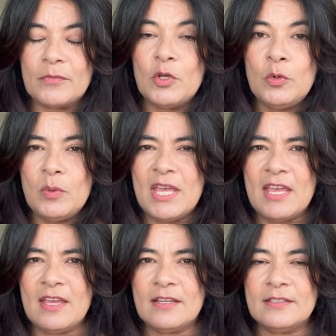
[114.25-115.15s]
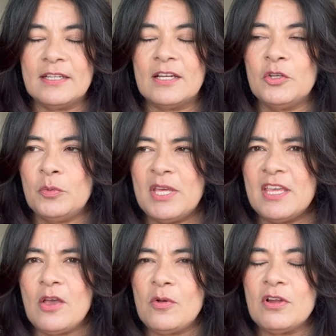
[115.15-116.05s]
Ooey
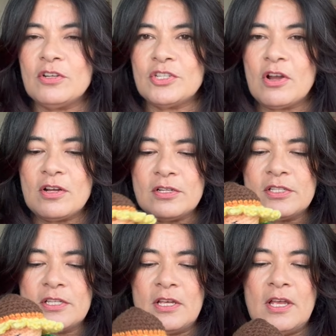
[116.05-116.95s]
yogurt jars.